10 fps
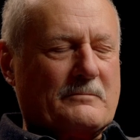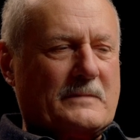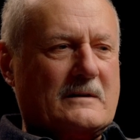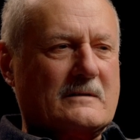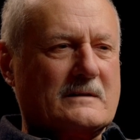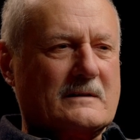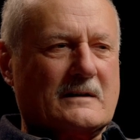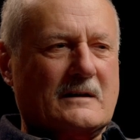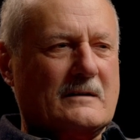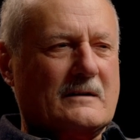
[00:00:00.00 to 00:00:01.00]
because it,
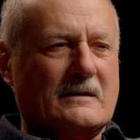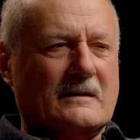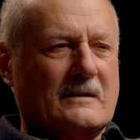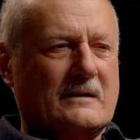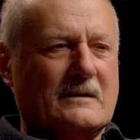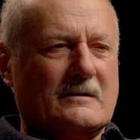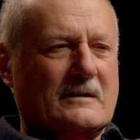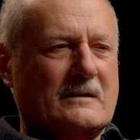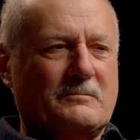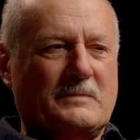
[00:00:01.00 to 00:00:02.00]
uh, it,
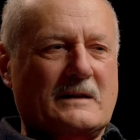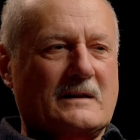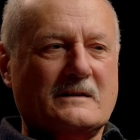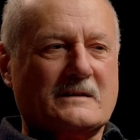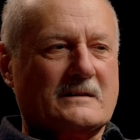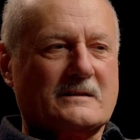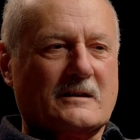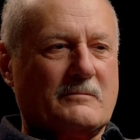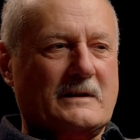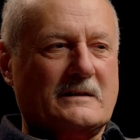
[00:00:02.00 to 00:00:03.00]
it begins in
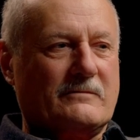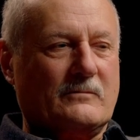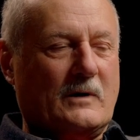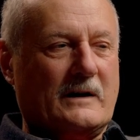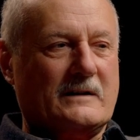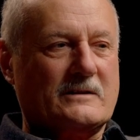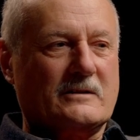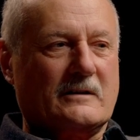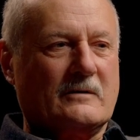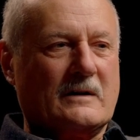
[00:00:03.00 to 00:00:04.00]
so many different ways, you
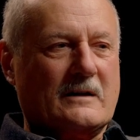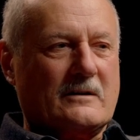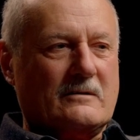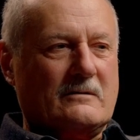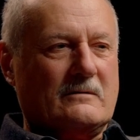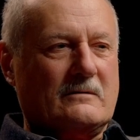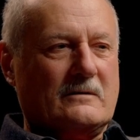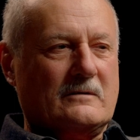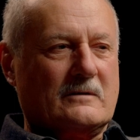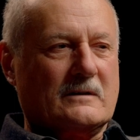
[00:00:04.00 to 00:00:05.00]
know, you,
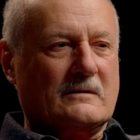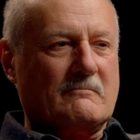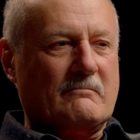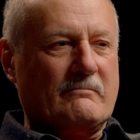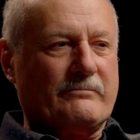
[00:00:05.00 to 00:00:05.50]
you can,